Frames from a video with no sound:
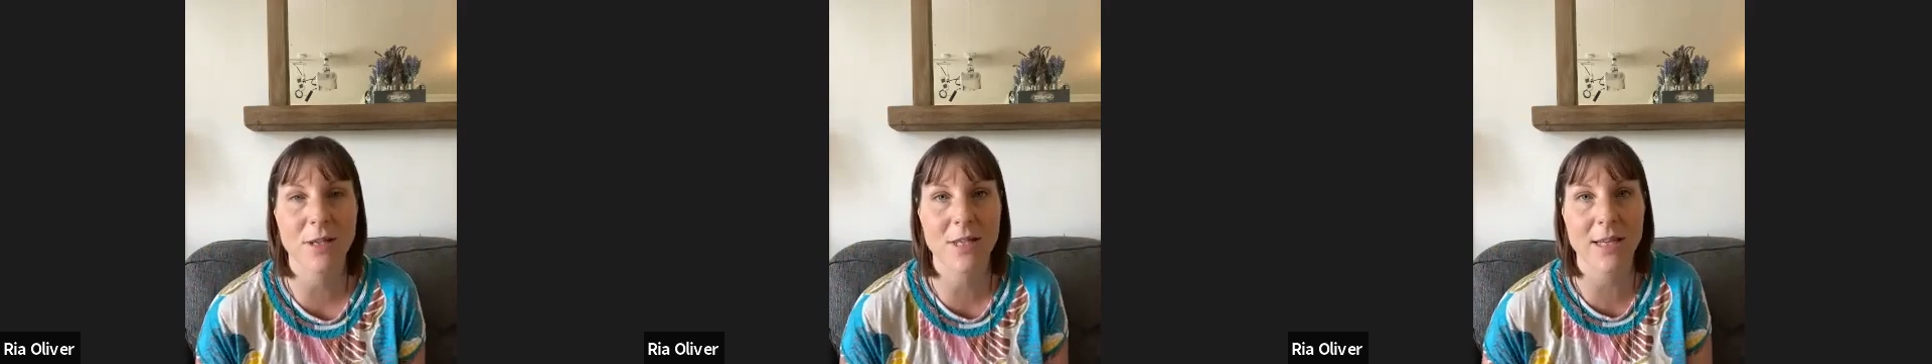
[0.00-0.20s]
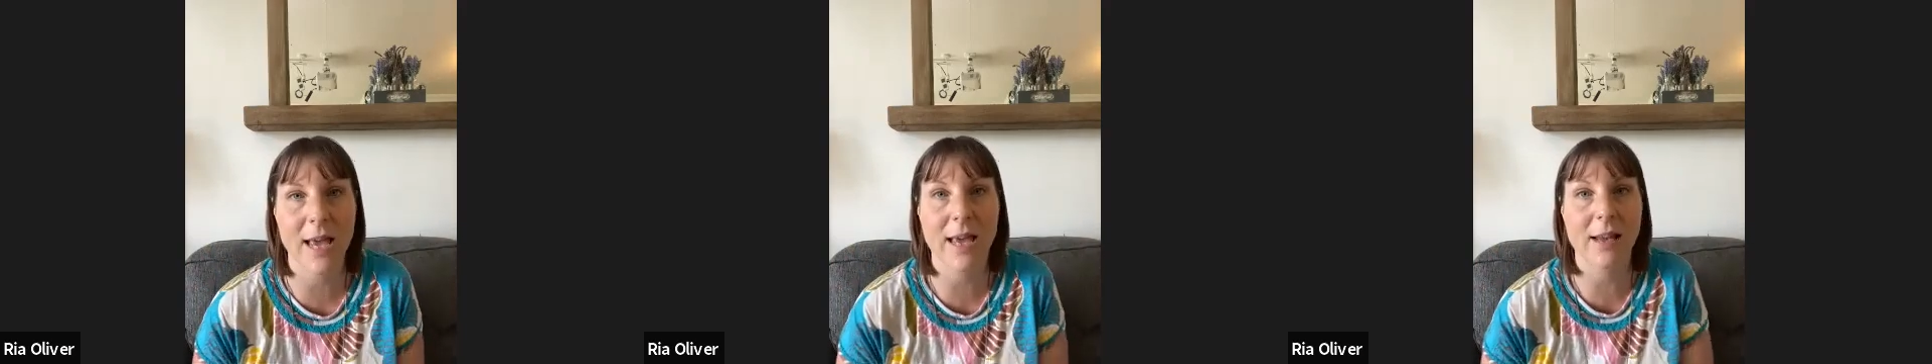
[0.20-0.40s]

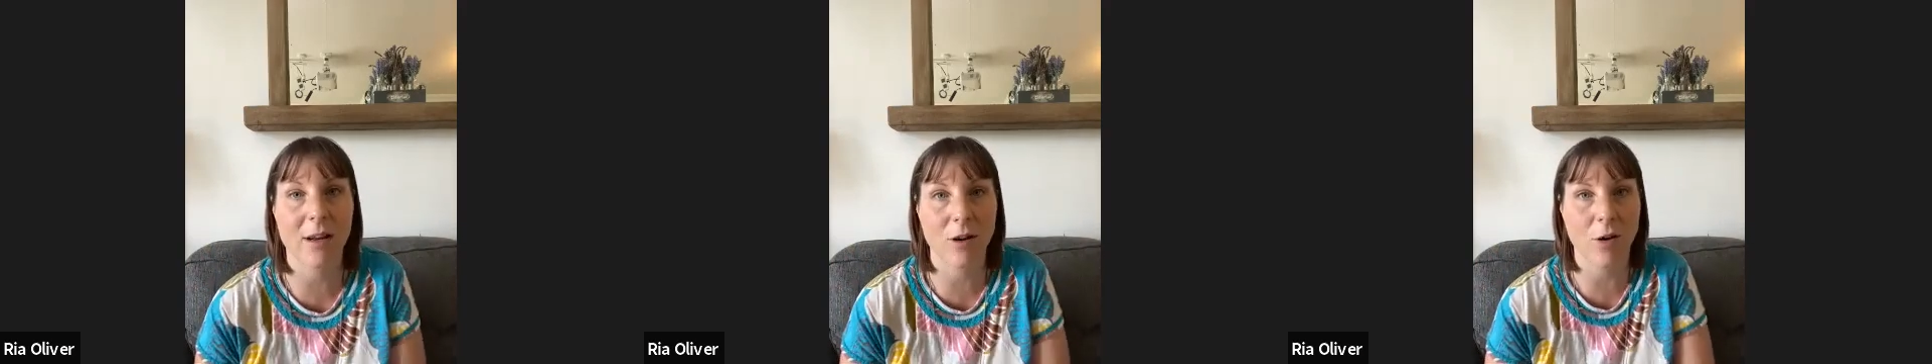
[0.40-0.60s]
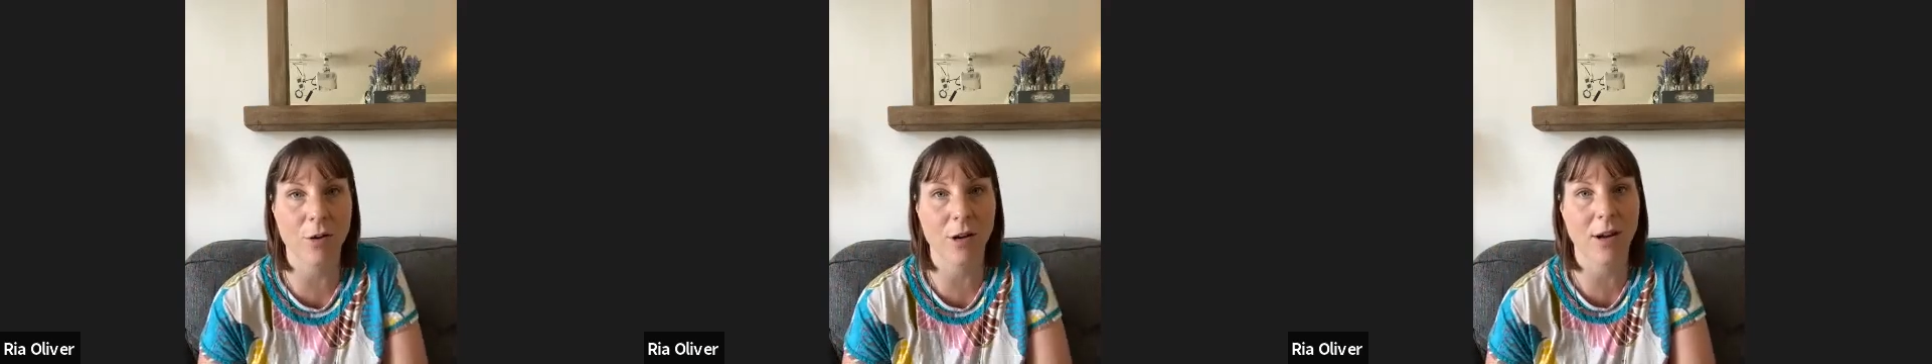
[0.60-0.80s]
stay in
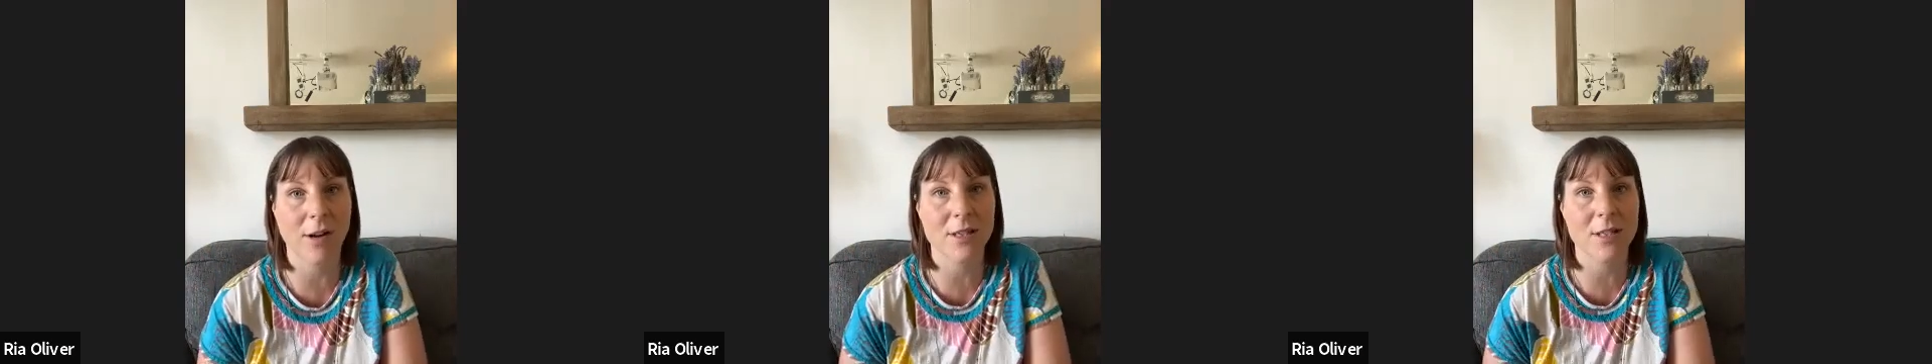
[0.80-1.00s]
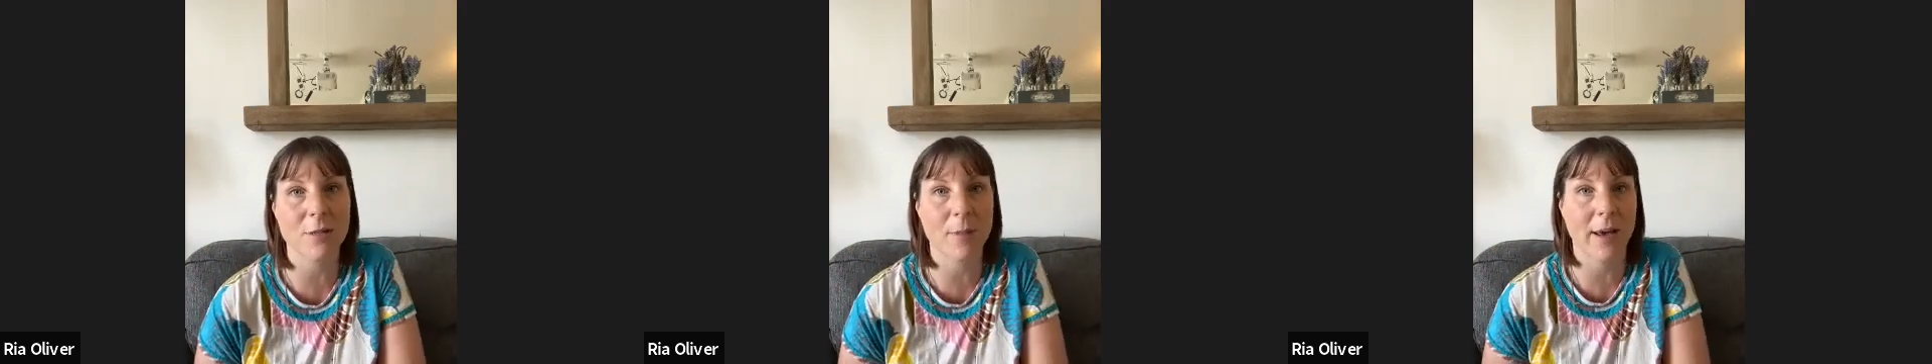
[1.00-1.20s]
an
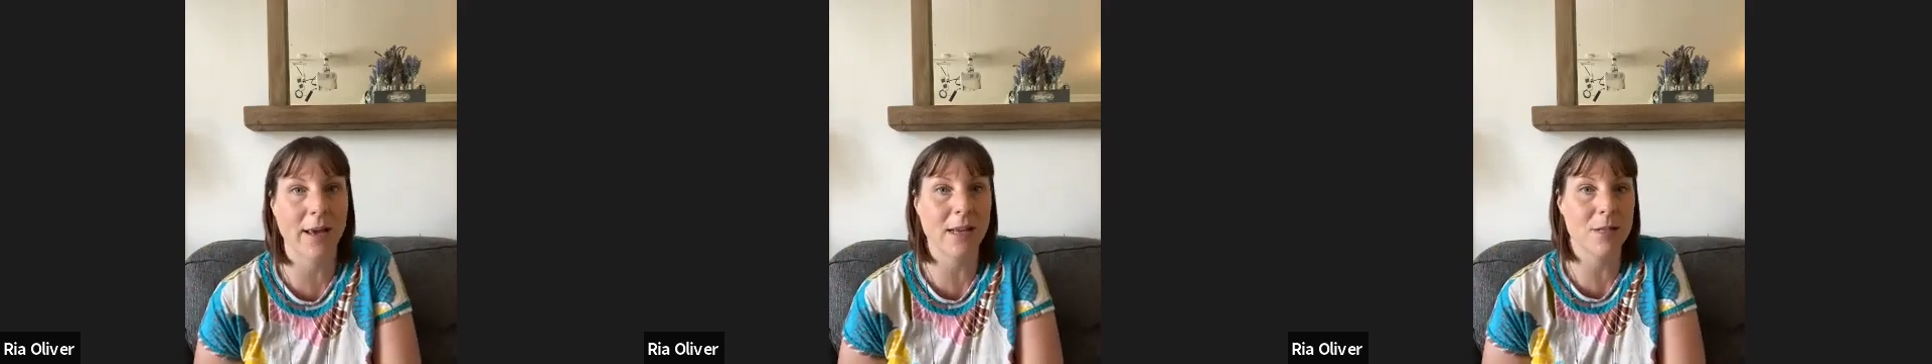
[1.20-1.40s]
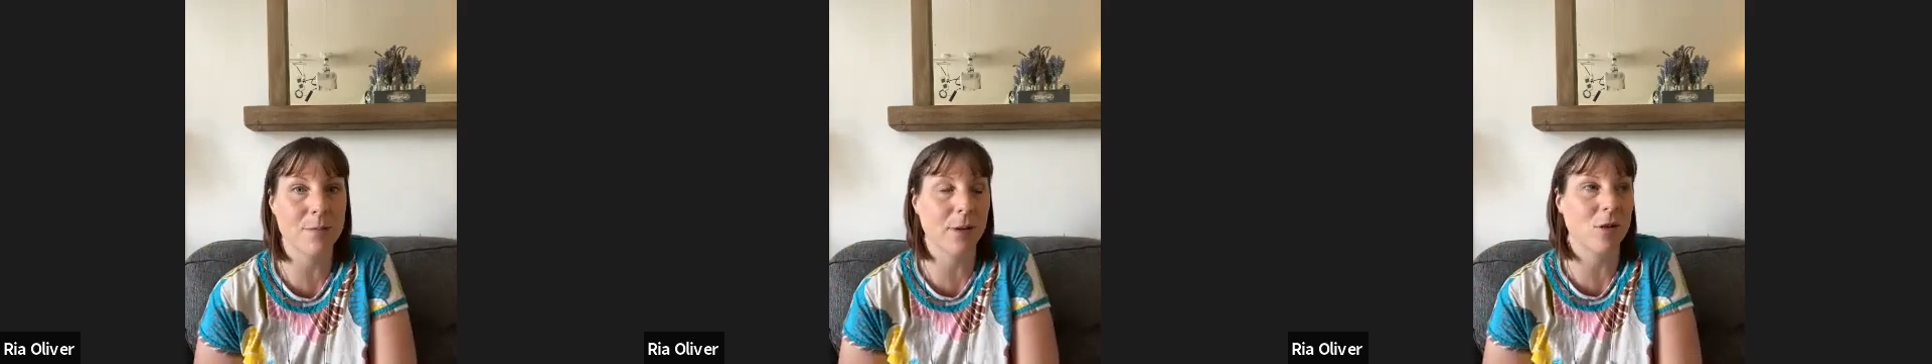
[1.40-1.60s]
online
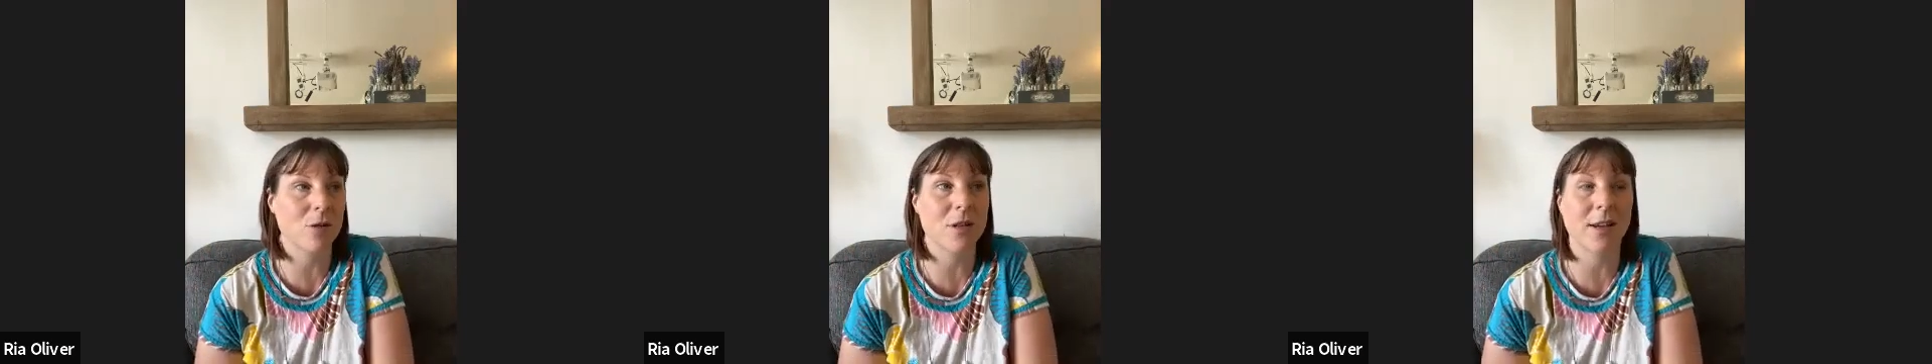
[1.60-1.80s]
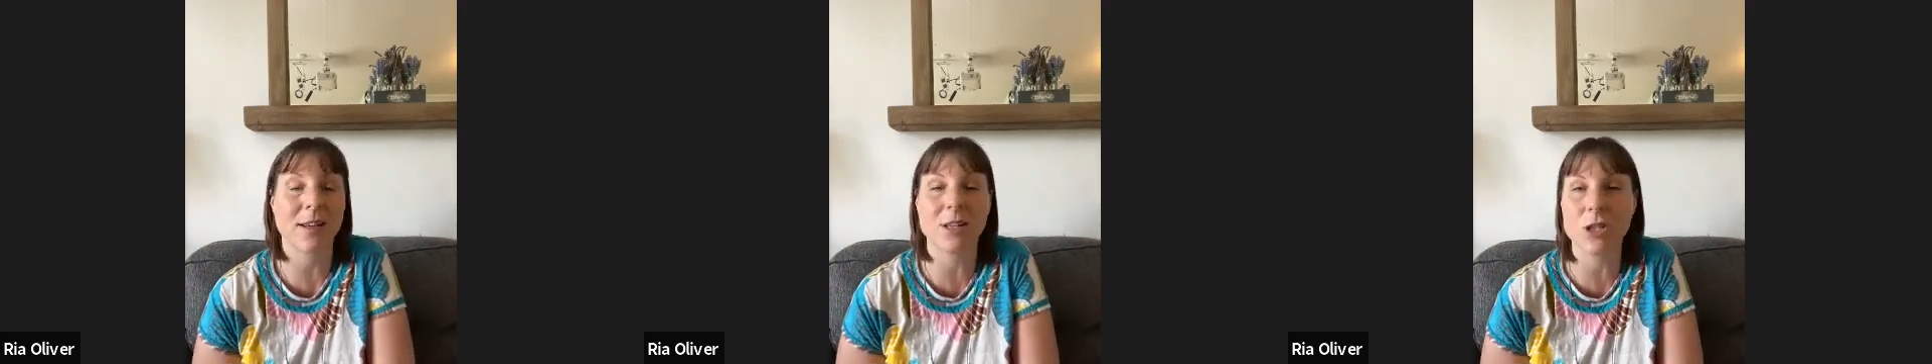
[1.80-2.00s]
space
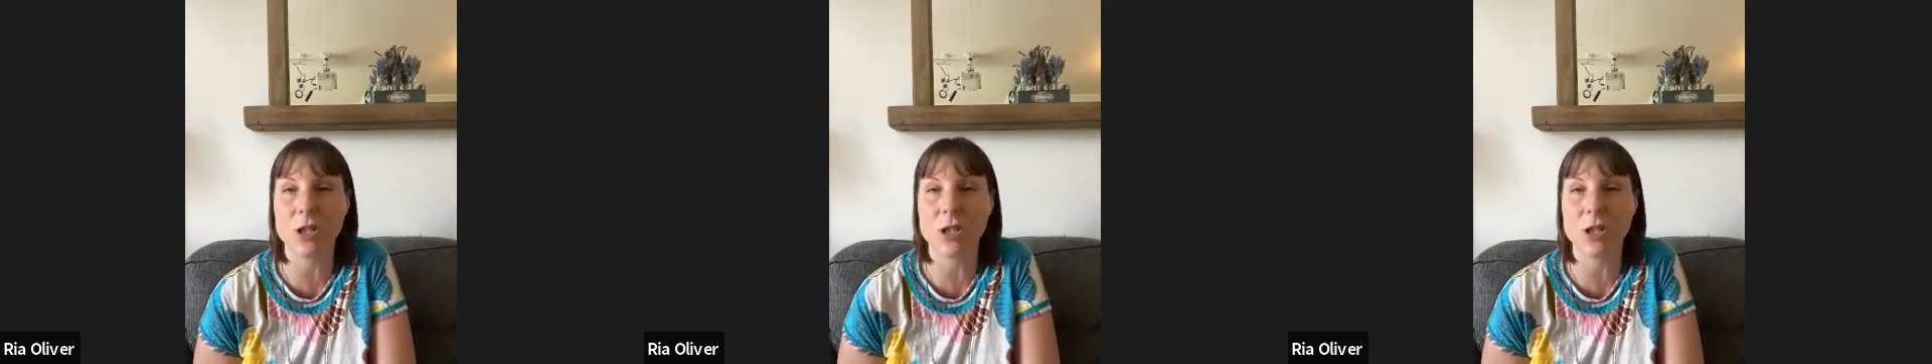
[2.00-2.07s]
because I can